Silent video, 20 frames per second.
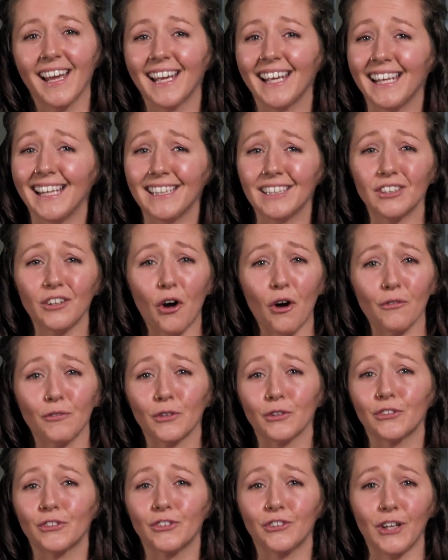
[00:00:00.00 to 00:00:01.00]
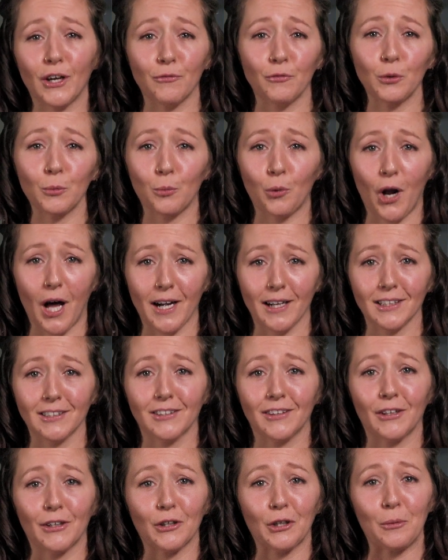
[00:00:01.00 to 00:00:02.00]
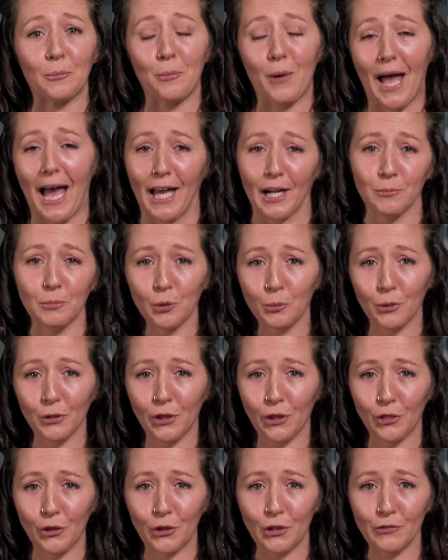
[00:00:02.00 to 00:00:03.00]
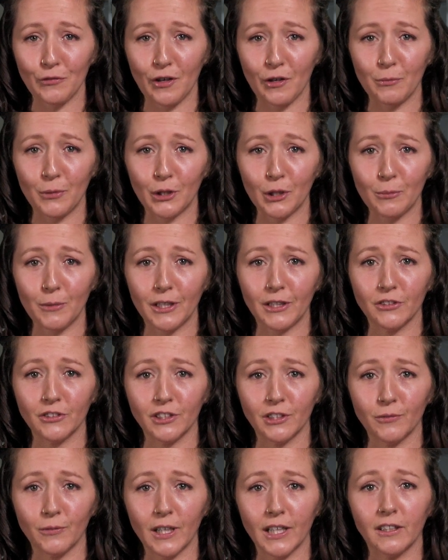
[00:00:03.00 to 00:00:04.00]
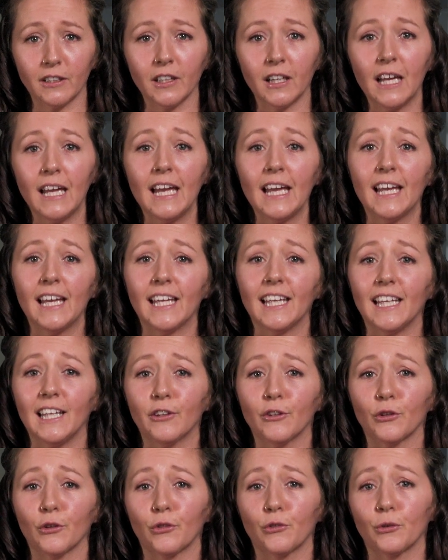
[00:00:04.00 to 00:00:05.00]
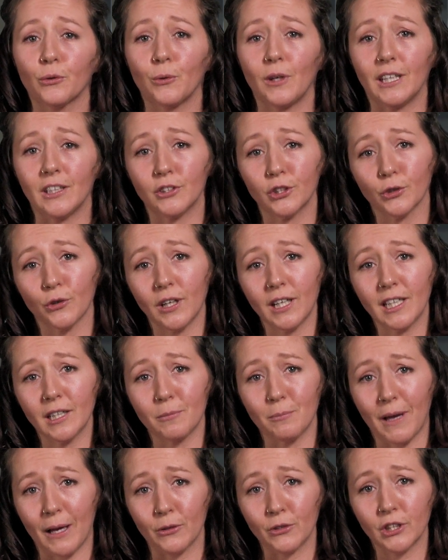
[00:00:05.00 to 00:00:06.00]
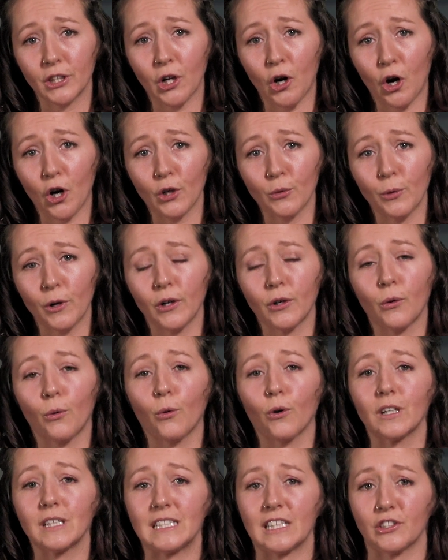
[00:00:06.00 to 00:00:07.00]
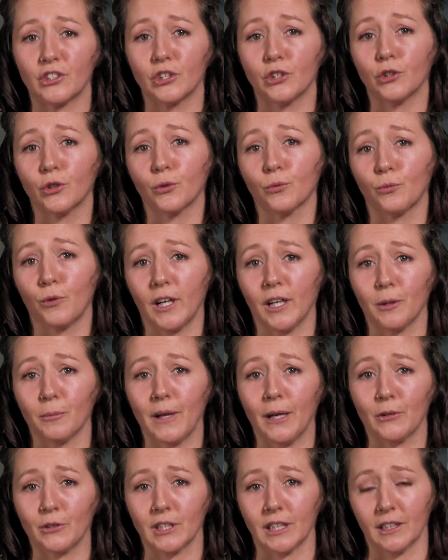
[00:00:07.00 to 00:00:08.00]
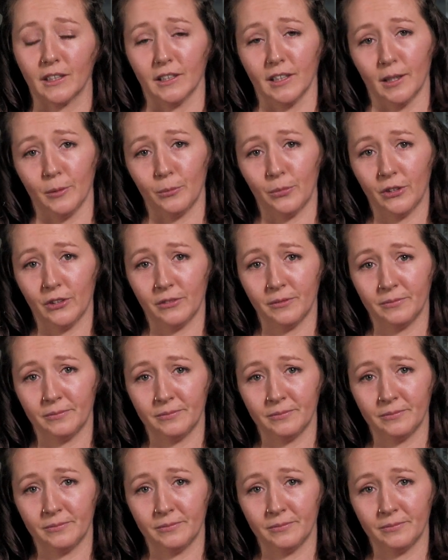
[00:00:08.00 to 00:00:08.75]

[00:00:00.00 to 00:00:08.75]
Eaton offers several products that are compatible with the 35mm DIN rail, either through integrated mounting hardware or additional rail mounting clips.